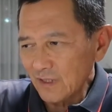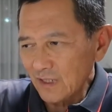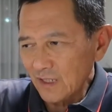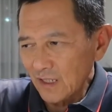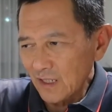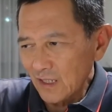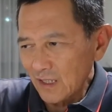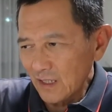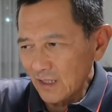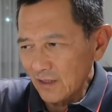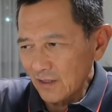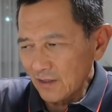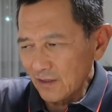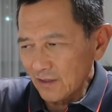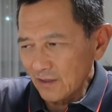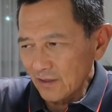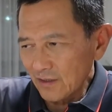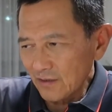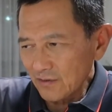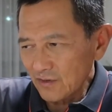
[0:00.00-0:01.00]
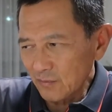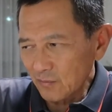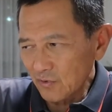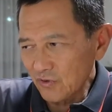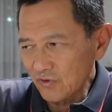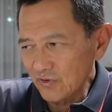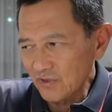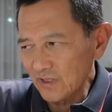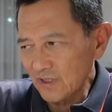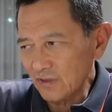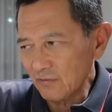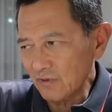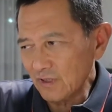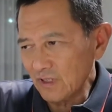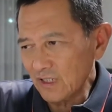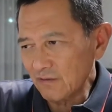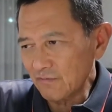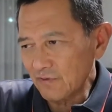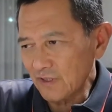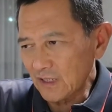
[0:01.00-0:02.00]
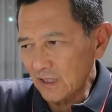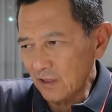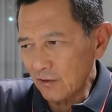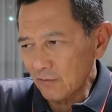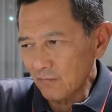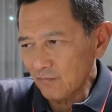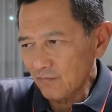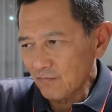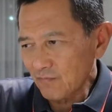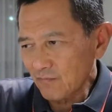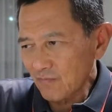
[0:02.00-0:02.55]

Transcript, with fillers: uh, supposedly relieve the gout.